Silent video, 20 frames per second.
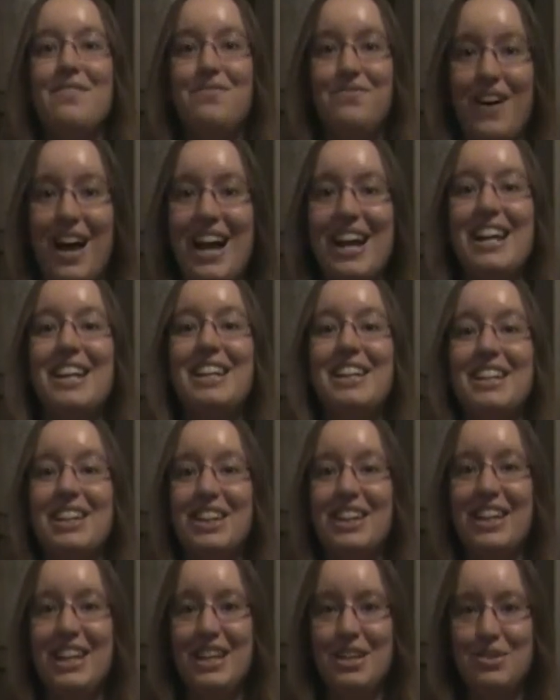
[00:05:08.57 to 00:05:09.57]

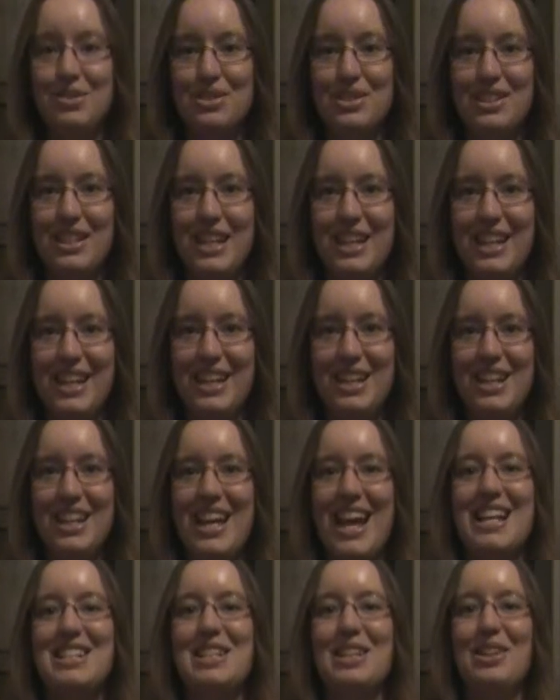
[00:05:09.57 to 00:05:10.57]
Finally, you see
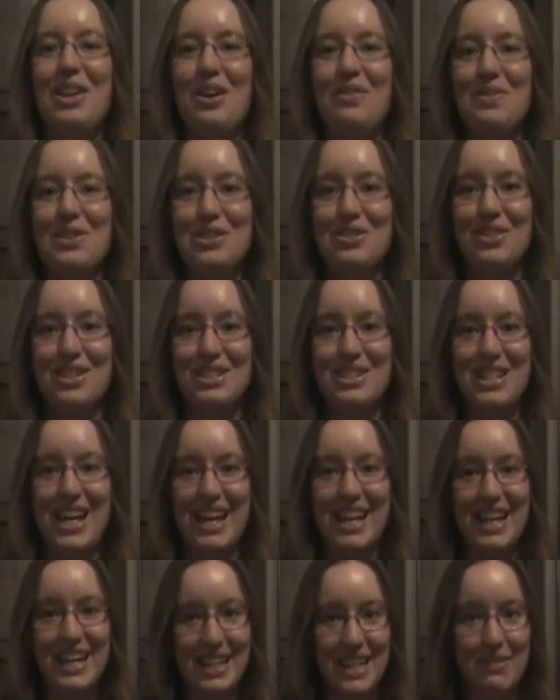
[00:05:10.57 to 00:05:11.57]
he has a love interest
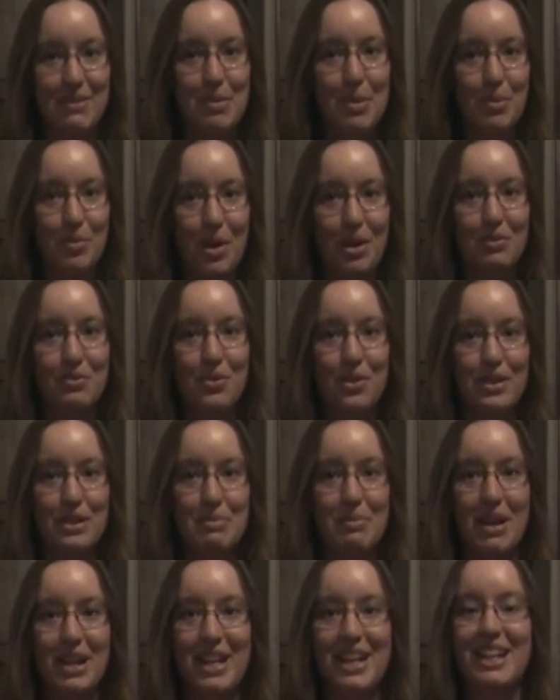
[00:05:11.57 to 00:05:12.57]
that can give him a run for his
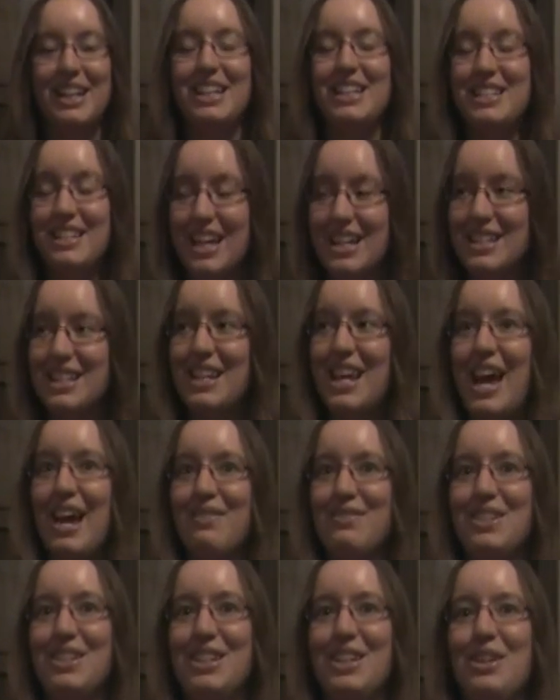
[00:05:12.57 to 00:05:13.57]
money, and he doesn't
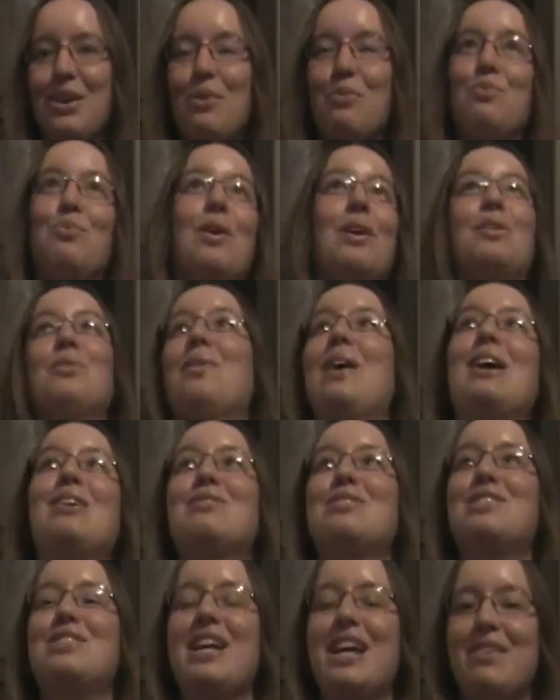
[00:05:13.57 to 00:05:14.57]
have to, run
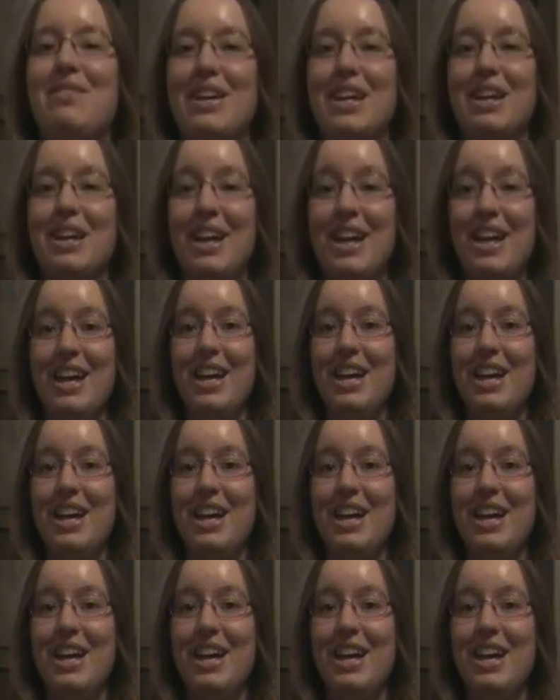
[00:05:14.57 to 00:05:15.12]
around saving.